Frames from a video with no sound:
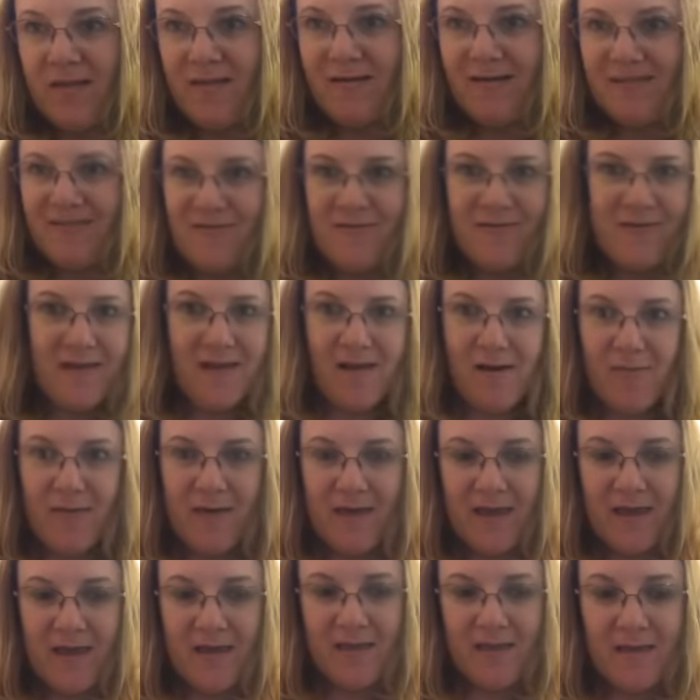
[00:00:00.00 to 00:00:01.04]
so I don't think I'll
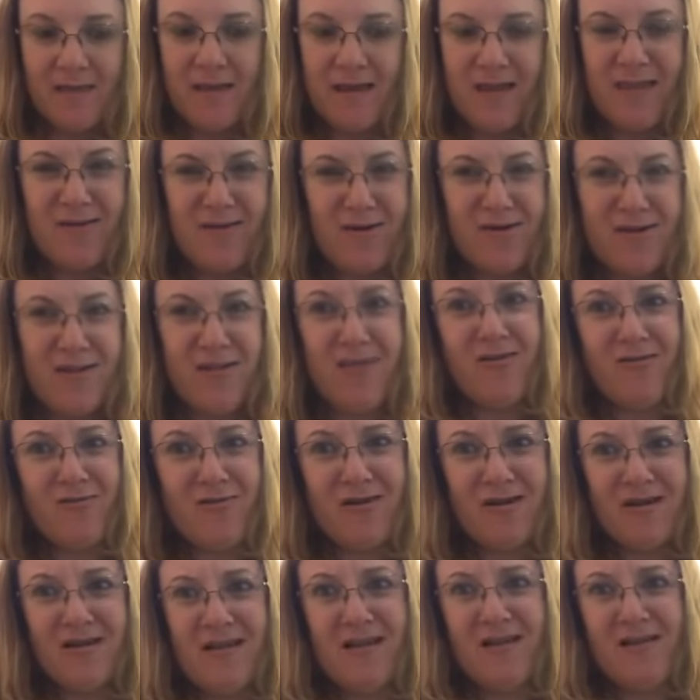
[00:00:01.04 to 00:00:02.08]
be getting these either. And they're
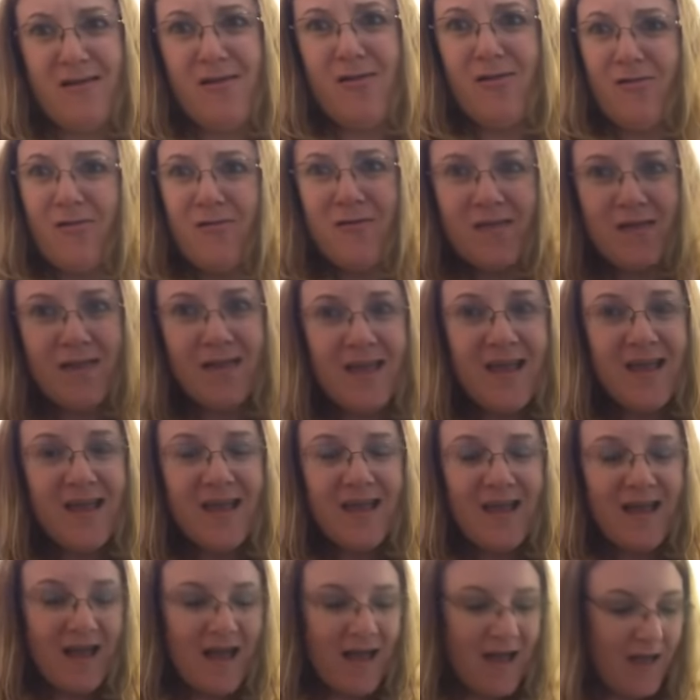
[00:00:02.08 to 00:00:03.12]
$99. And
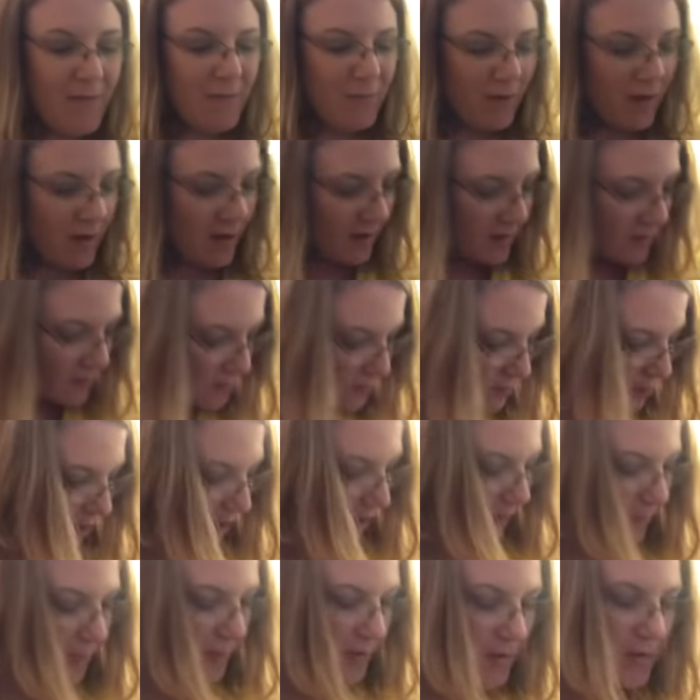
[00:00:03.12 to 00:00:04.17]
I'm not,
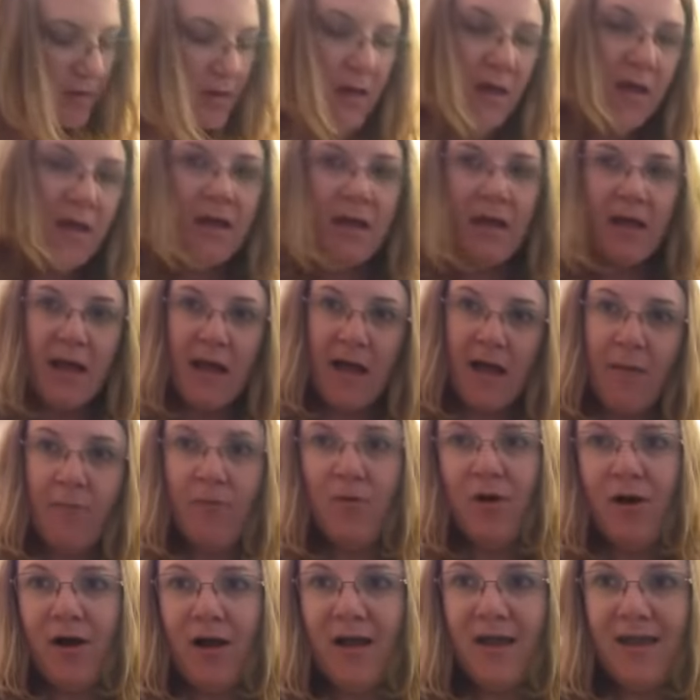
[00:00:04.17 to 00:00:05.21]
stop.
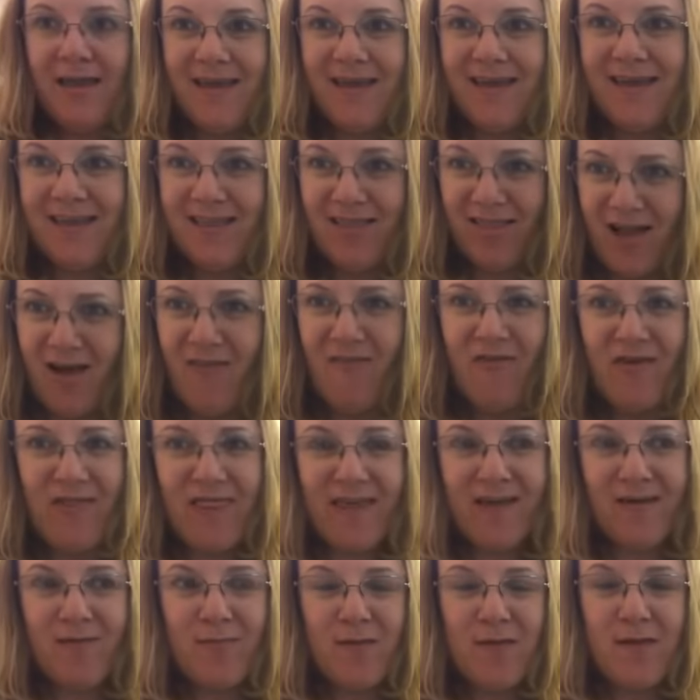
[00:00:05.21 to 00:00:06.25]
I'm not in love
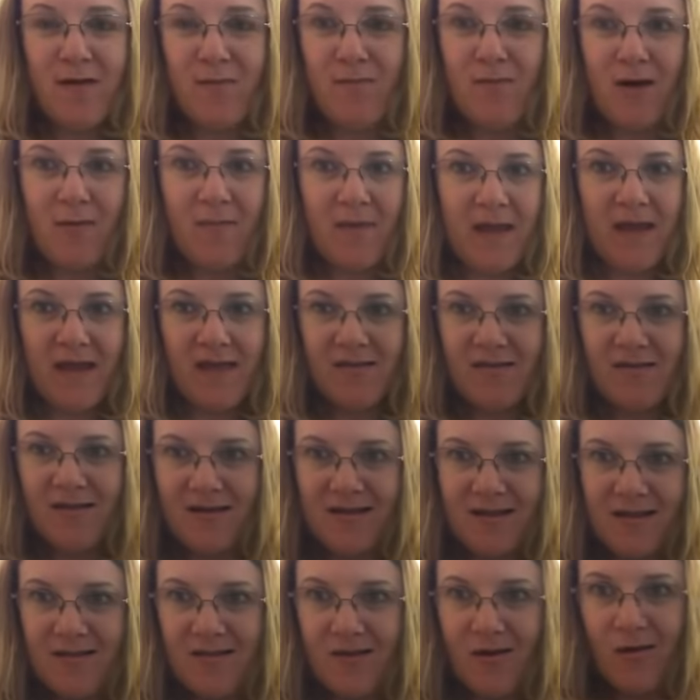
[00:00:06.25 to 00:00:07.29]
with them, so I'm not paying
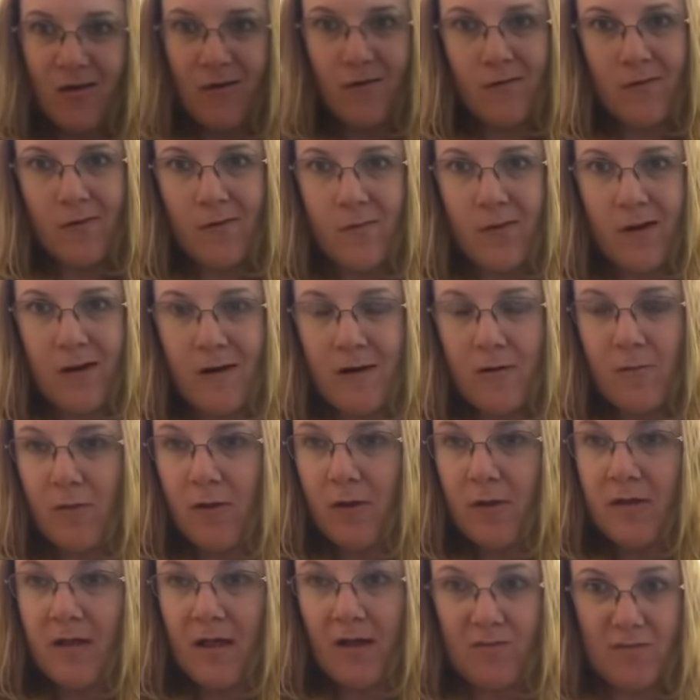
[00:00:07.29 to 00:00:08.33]
$99 for a pair of
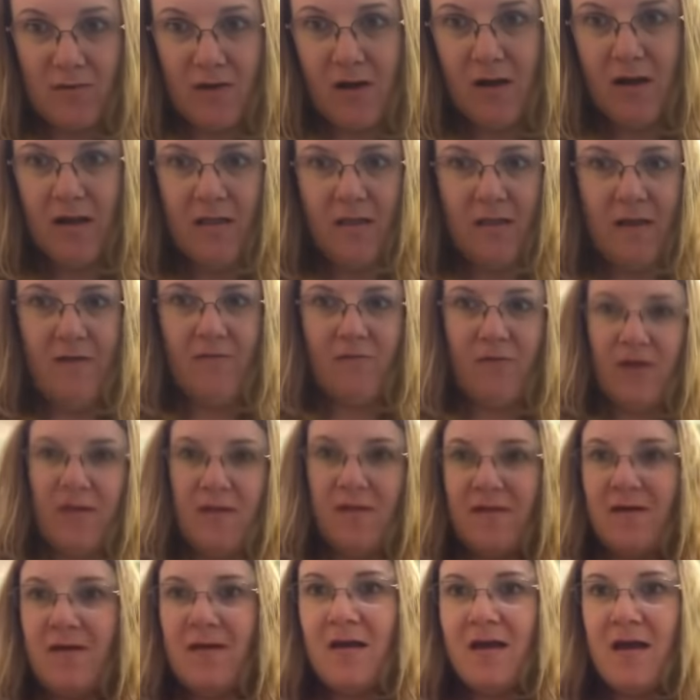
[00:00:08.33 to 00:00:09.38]
boots I'm not in love
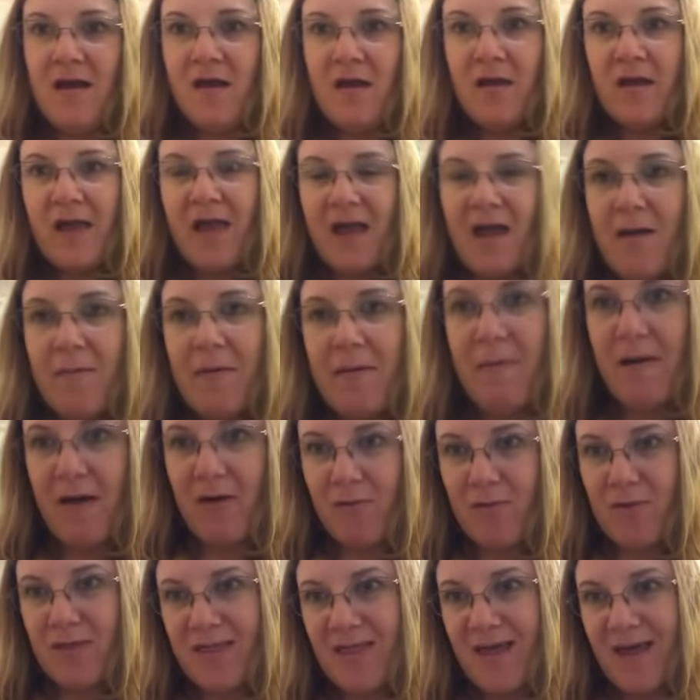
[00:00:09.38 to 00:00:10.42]
with. Okay, I'll be
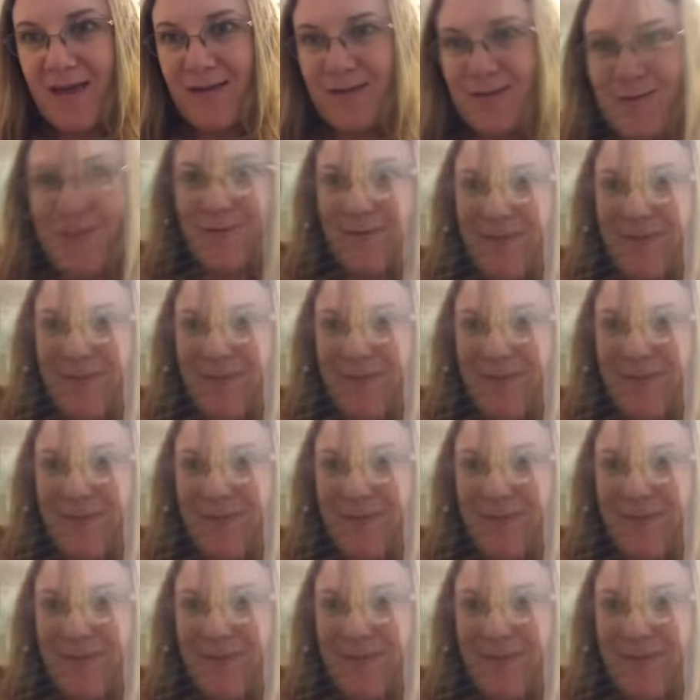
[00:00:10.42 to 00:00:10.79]
back with the last